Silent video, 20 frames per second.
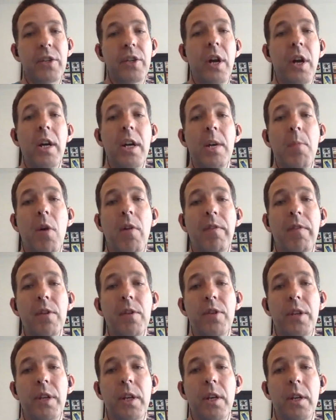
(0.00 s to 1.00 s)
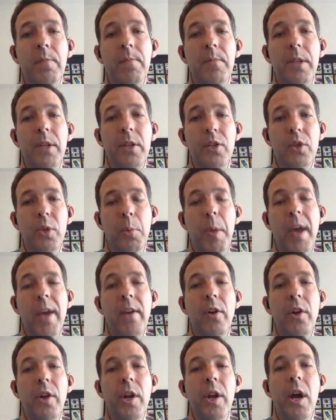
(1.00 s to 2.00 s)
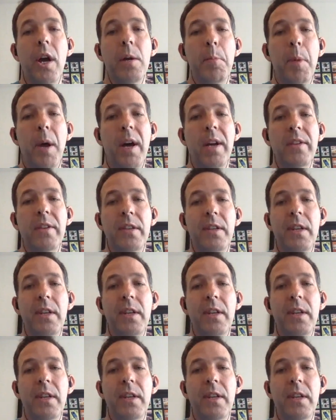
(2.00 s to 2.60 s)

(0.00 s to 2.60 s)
sign them off using a digital pen on an iPad.